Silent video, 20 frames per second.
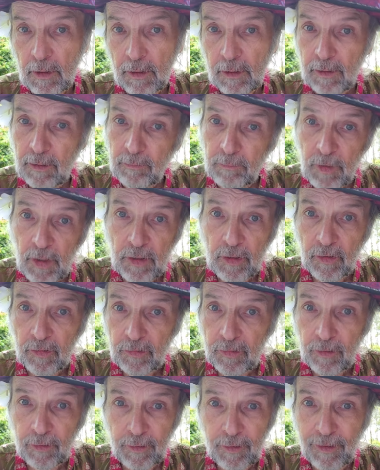Oh, men are
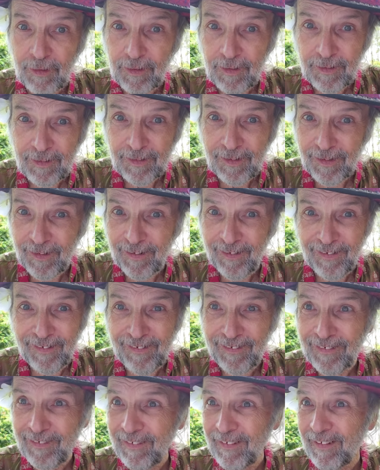so good at that,
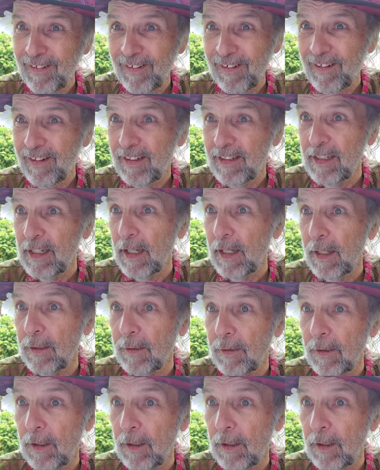aren't they? Yeah.